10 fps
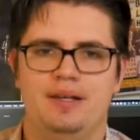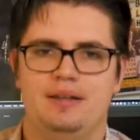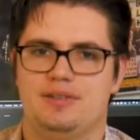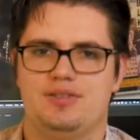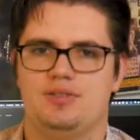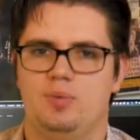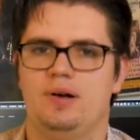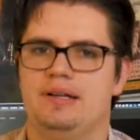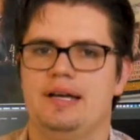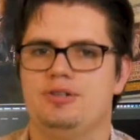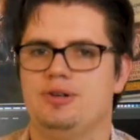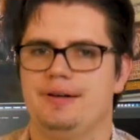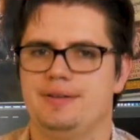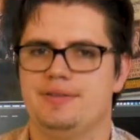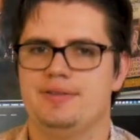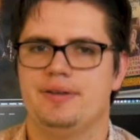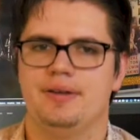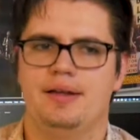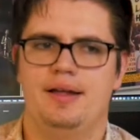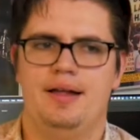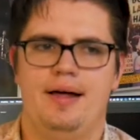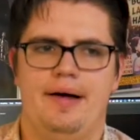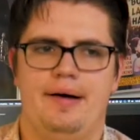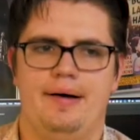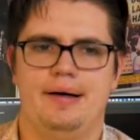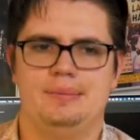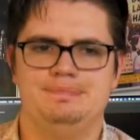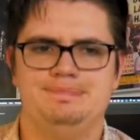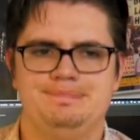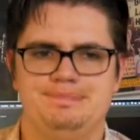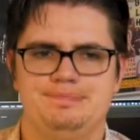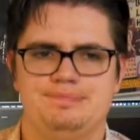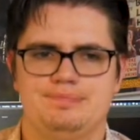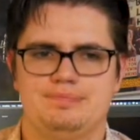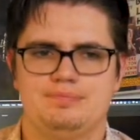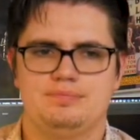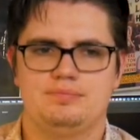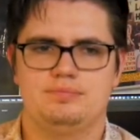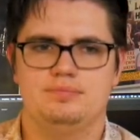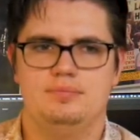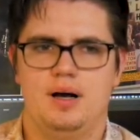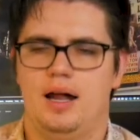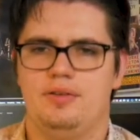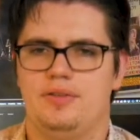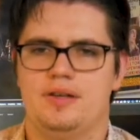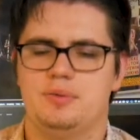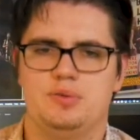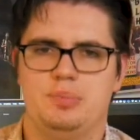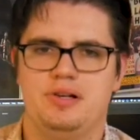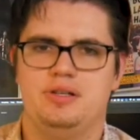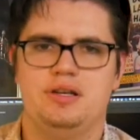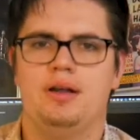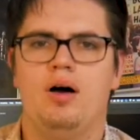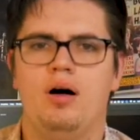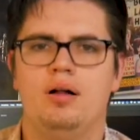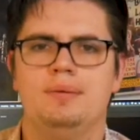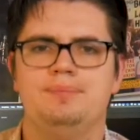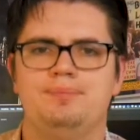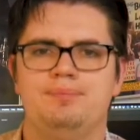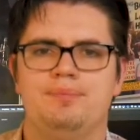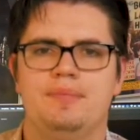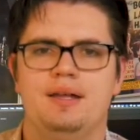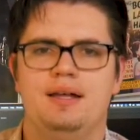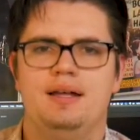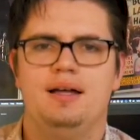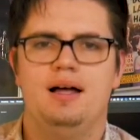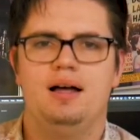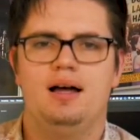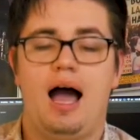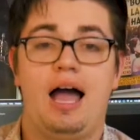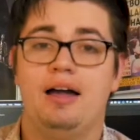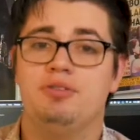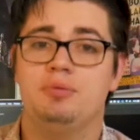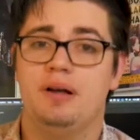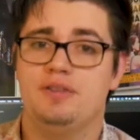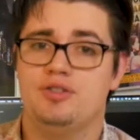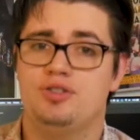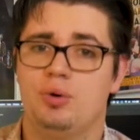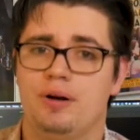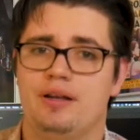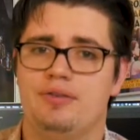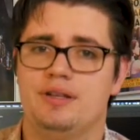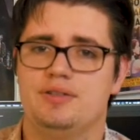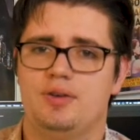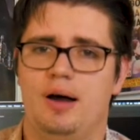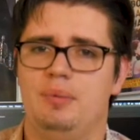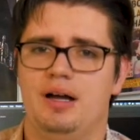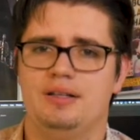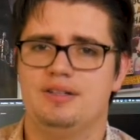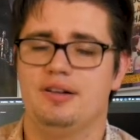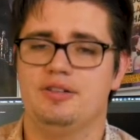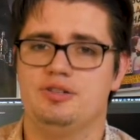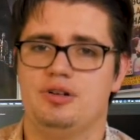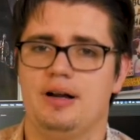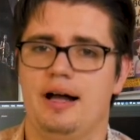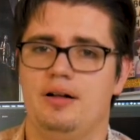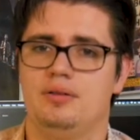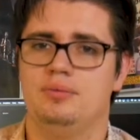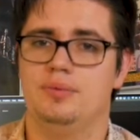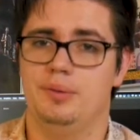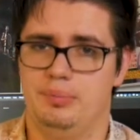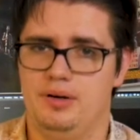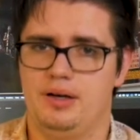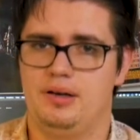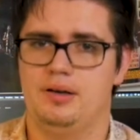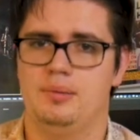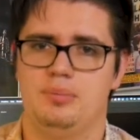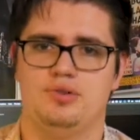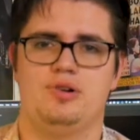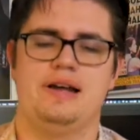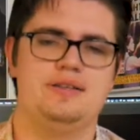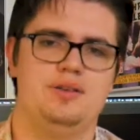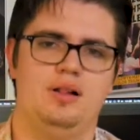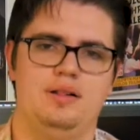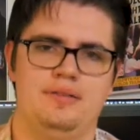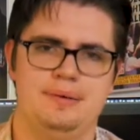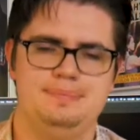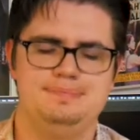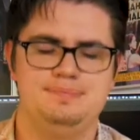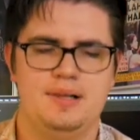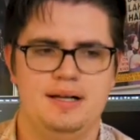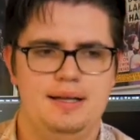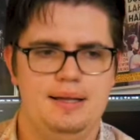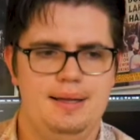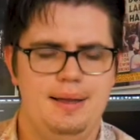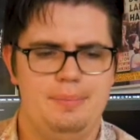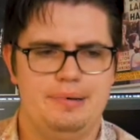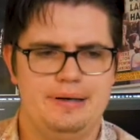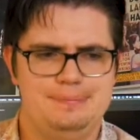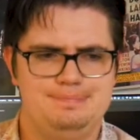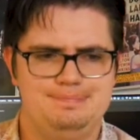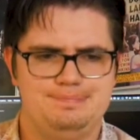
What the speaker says: That's just what nature is. I don't think it was preachy at all. I haven't read the story of it, so I'm not entirely sure how the book portrays all of it. But,